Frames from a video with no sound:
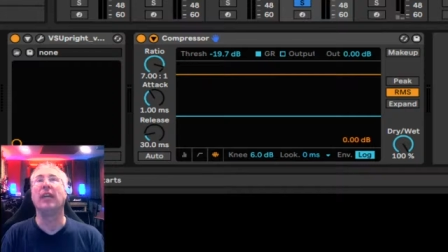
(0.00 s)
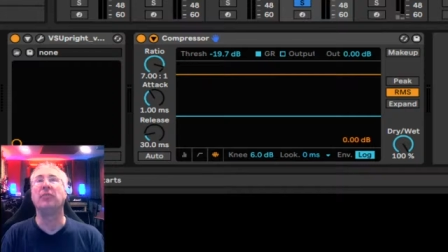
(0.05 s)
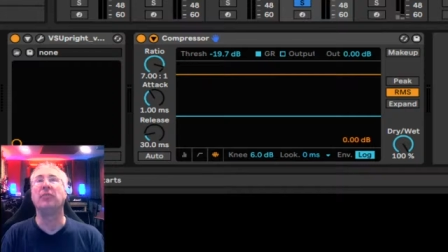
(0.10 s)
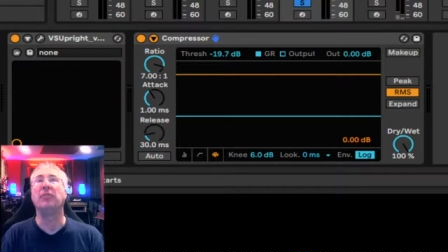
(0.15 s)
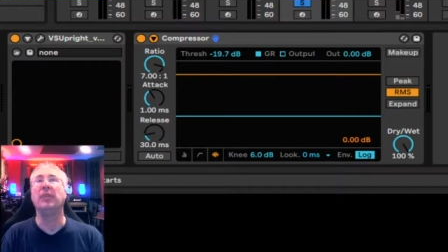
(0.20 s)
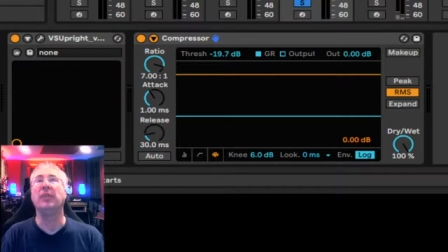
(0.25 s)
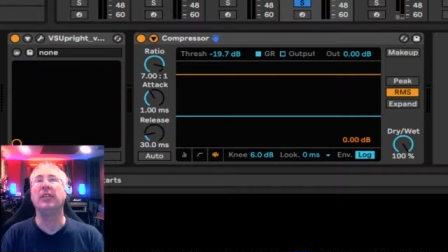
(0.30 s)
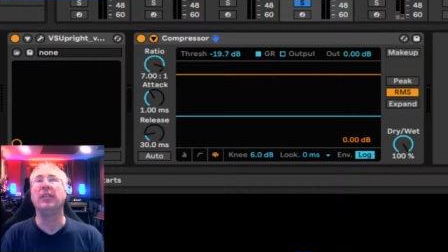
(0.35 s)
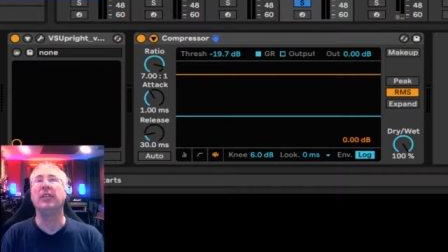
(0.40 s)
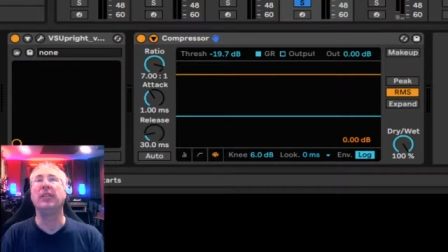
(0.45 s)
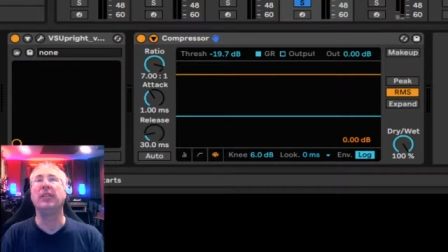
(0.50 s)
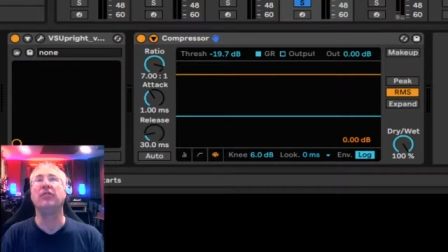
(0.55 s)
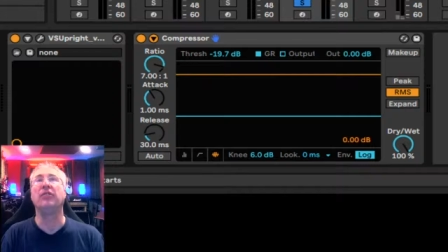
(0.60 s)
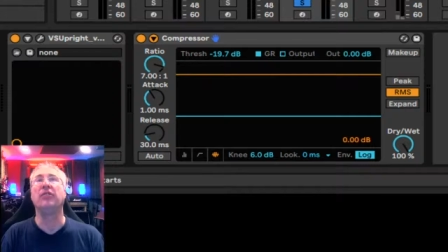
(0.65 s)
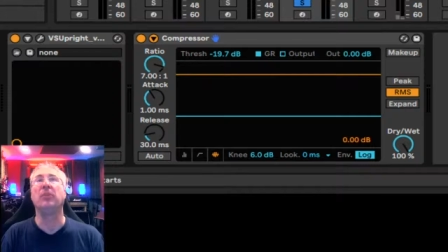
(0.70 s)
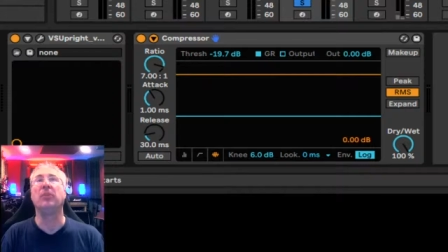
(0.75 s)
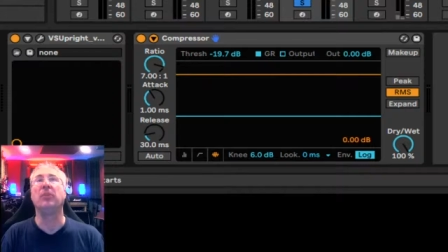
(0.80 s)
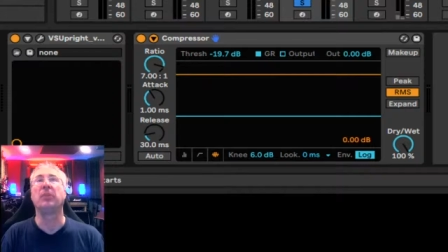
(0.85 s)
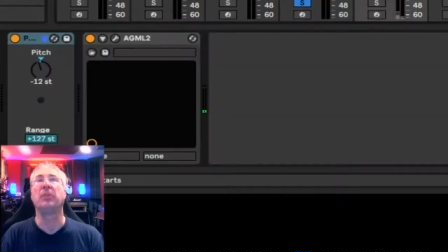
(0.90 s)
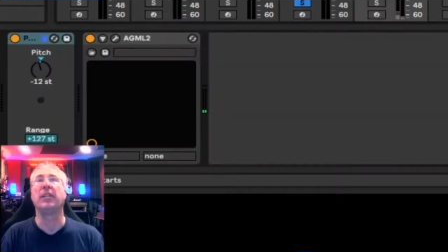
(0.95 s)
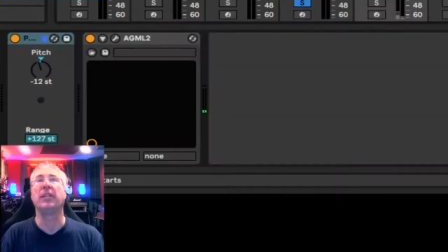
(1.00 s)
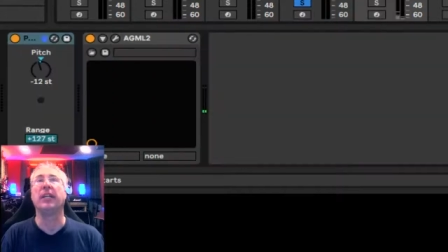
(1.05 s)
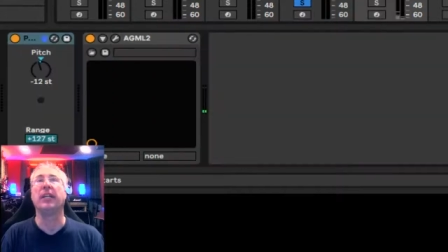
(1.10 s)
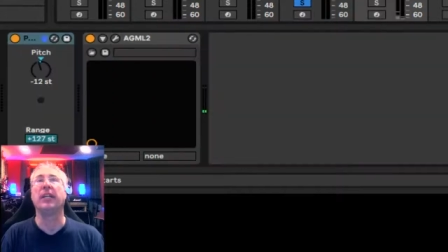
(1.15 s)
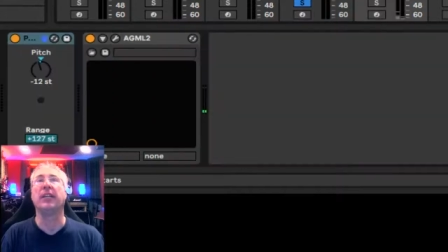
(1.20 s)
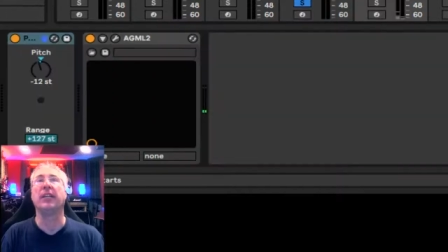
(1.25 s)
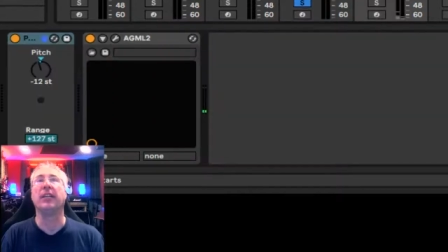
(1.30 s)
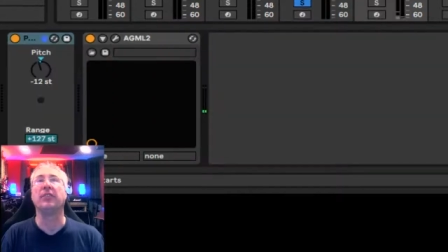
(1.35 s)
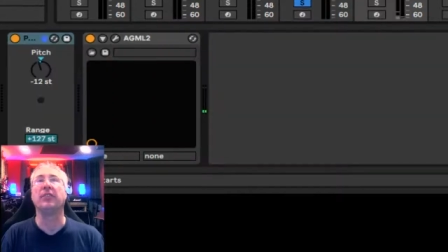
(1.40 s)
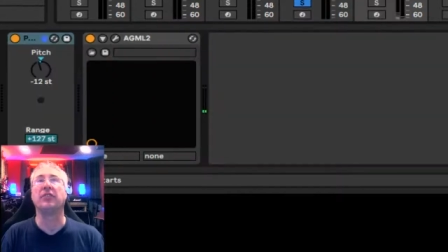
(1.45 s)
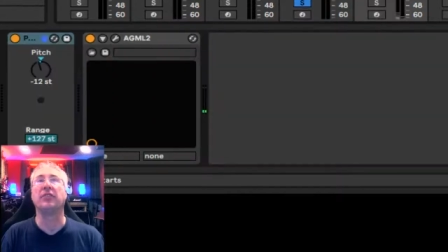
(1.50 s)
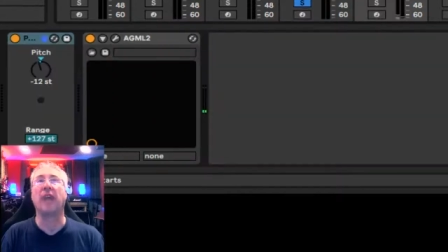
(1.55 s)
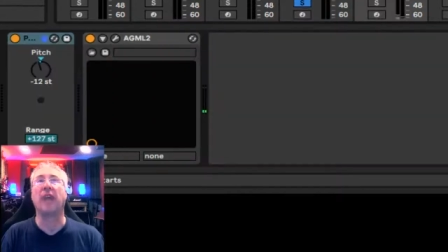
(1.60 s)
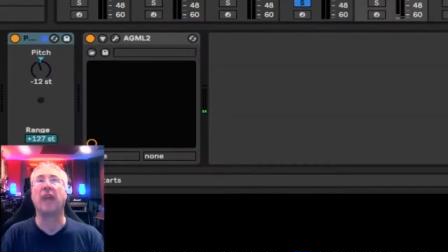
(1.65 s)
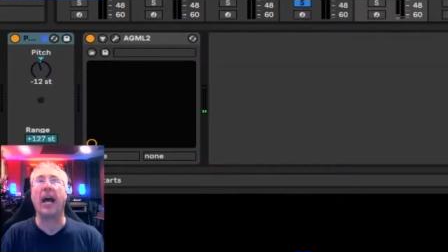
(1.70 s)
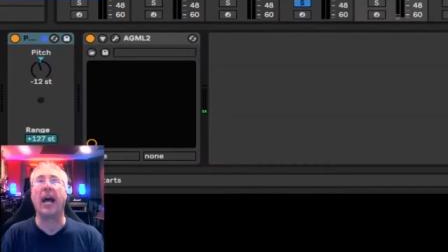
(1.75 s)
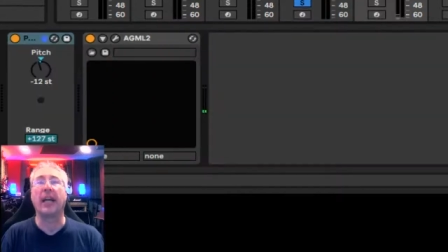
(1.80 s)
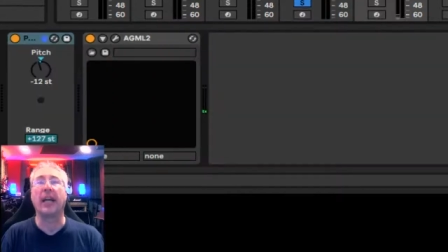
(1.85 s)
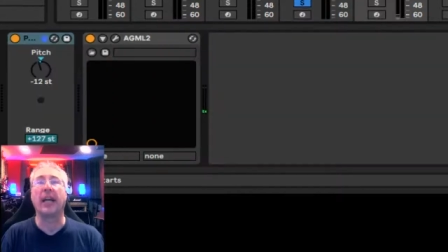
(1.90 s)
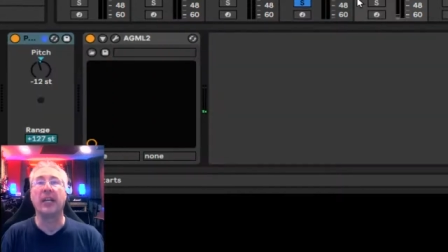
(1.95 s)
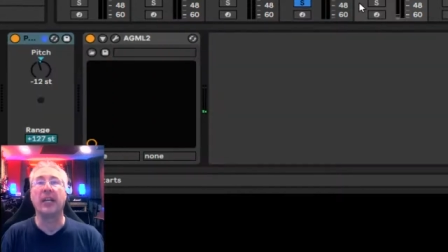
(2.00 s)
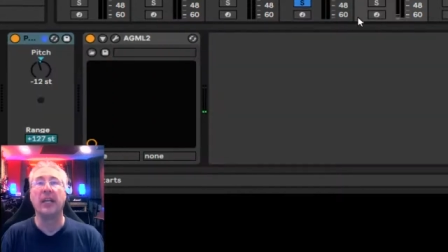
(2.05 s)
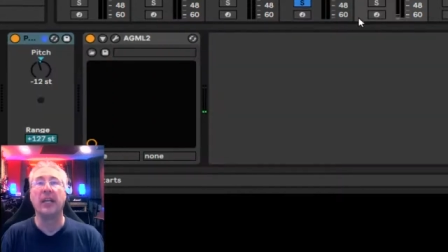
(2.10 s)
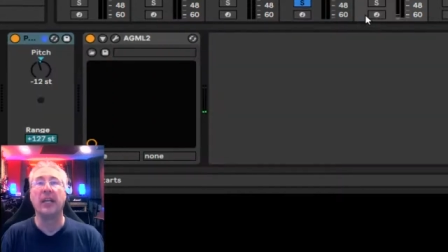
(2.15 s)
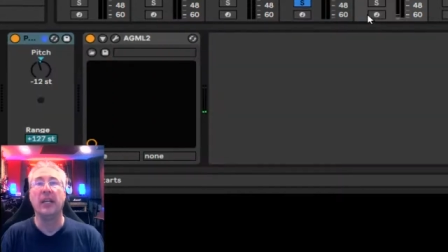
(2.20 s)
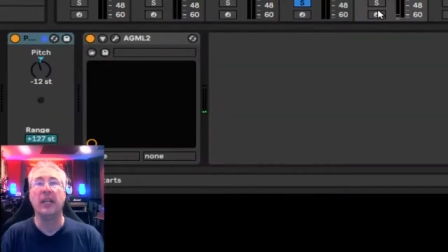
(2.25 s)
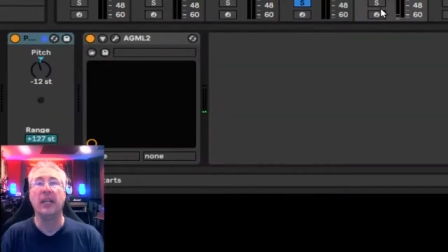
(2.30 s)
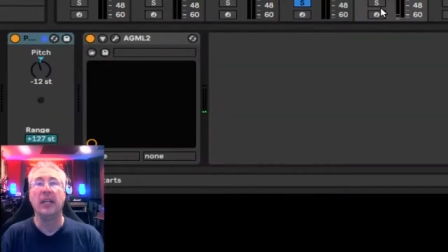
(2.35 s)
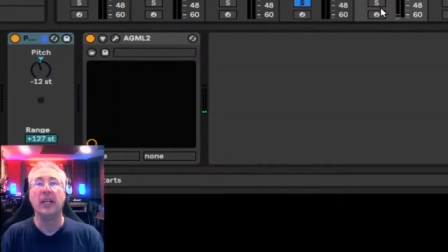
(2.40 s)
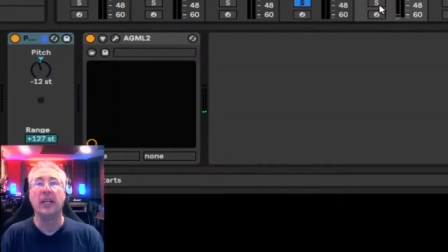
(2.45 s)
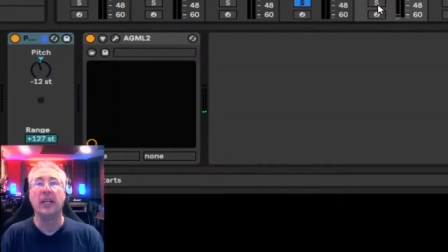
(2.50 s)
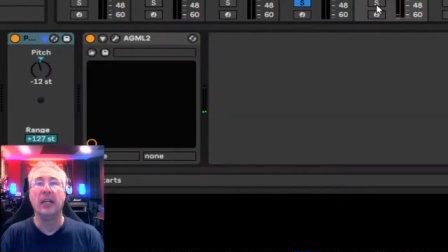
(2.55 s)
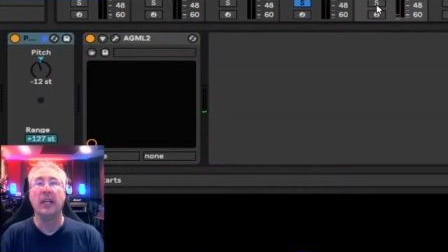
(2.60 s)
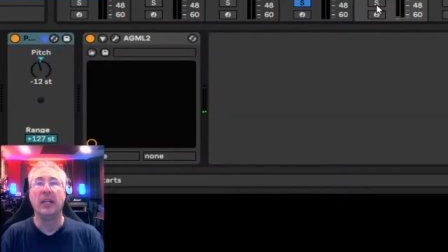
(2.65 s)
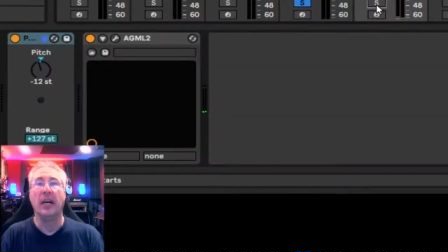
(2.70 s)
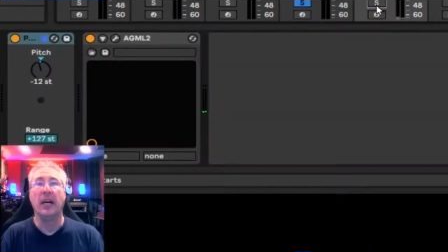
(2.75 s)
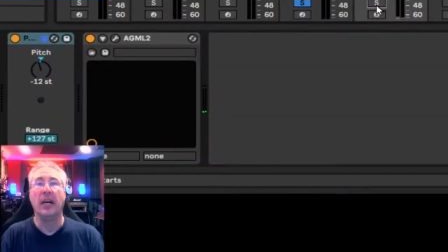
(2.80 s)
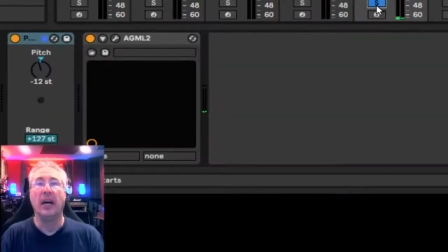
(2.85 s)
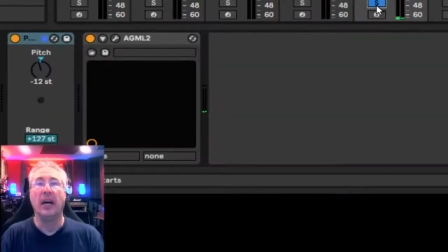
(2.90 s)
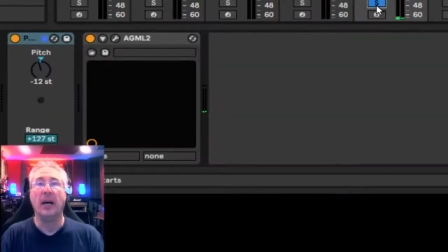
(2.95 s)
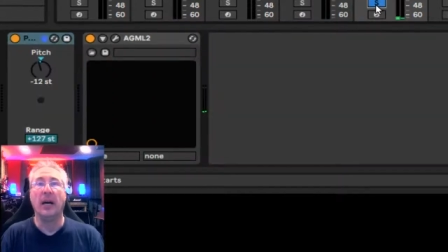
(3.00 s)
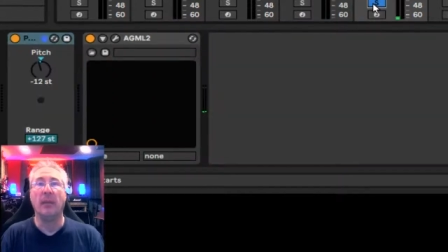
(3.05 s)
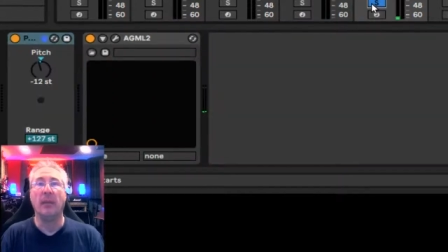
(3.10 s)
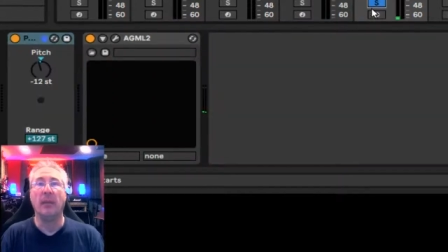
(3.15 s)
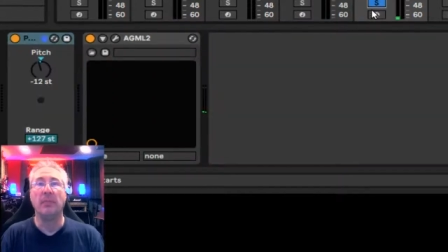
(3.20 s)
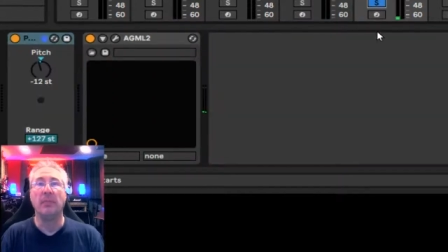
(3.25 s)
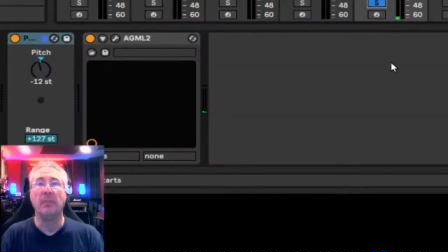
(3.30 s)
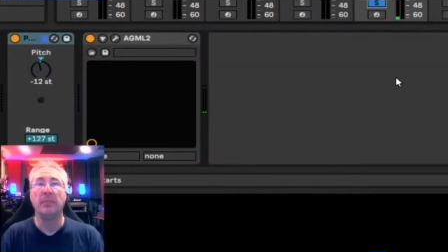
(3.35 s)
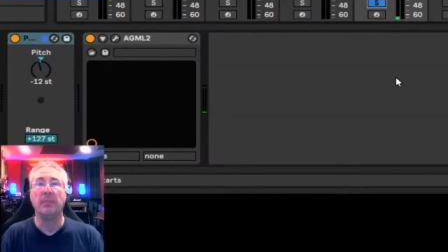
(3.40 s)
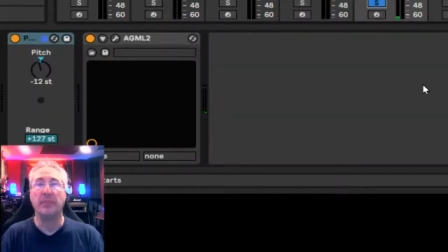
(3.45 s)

we did a duplicate of this track, an